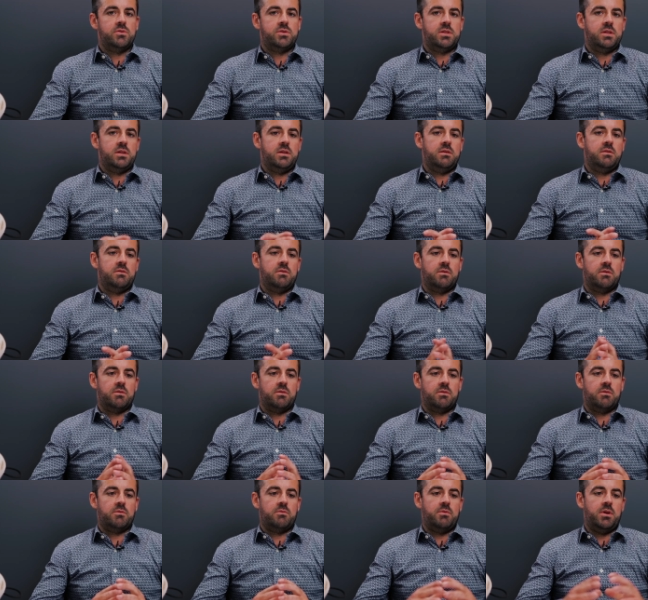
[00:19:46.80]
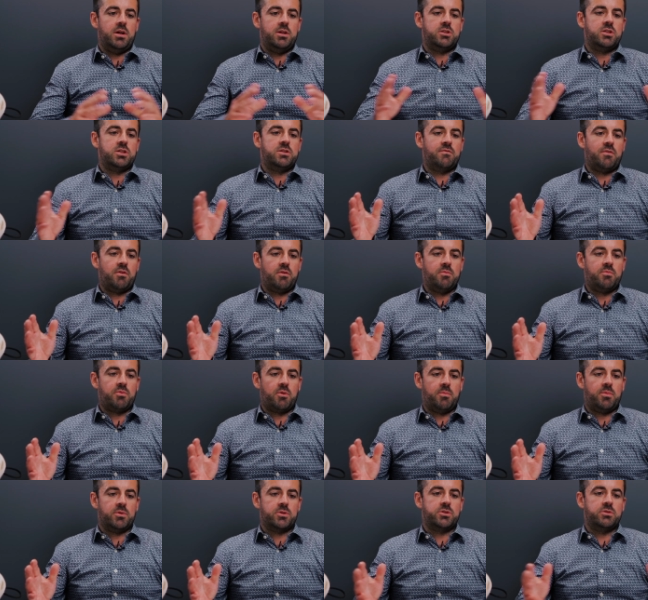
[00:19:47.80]
you see the range is very
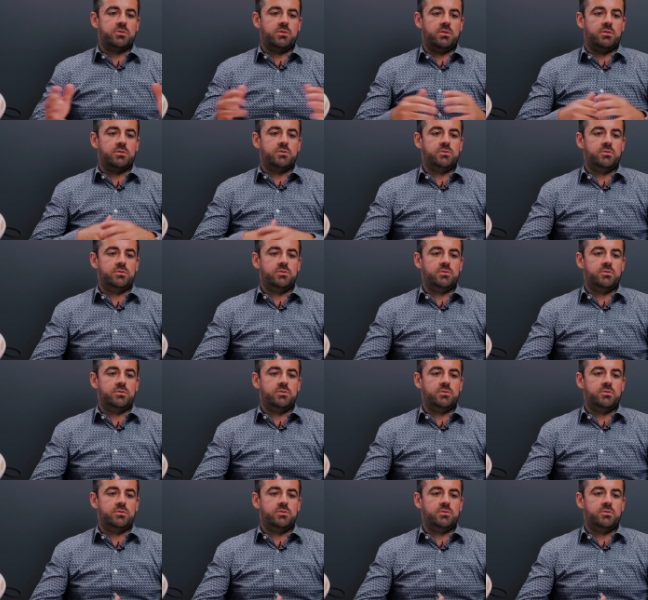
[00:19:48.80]
proportional